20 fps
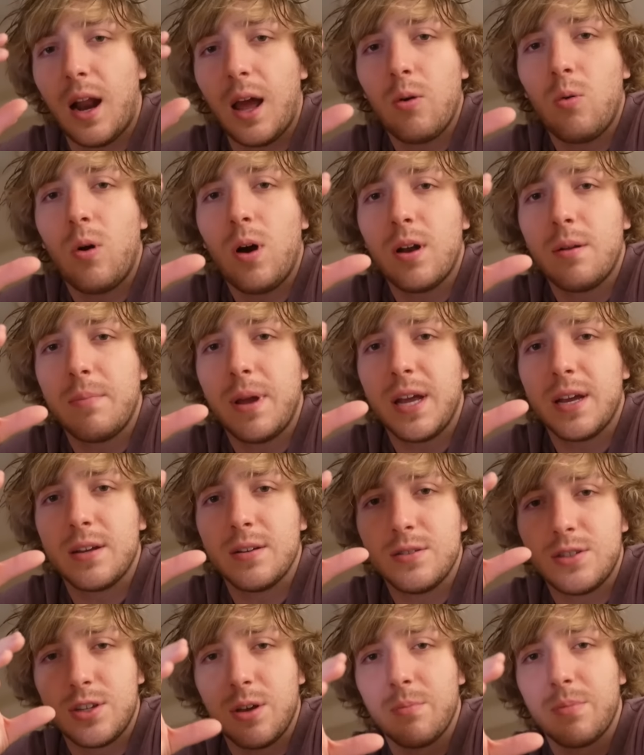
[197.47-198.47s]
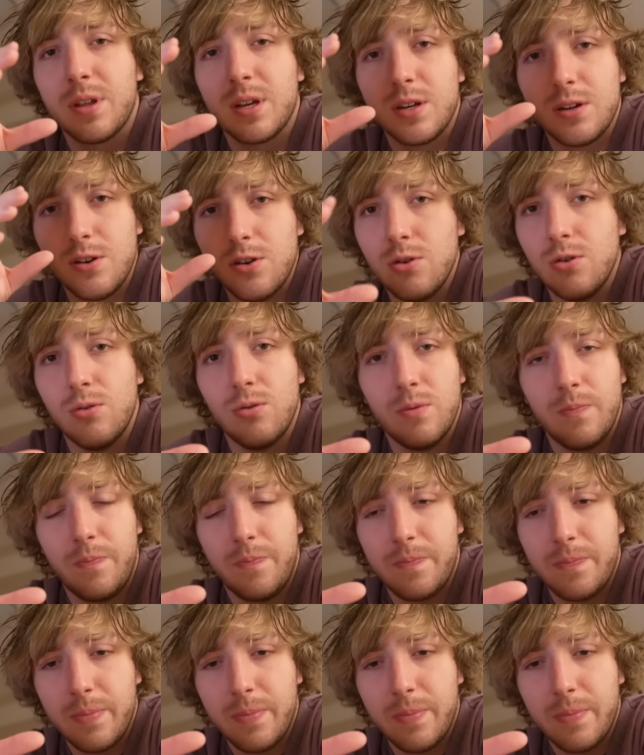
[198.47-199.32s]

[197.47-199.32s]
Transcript: And I want to make something new.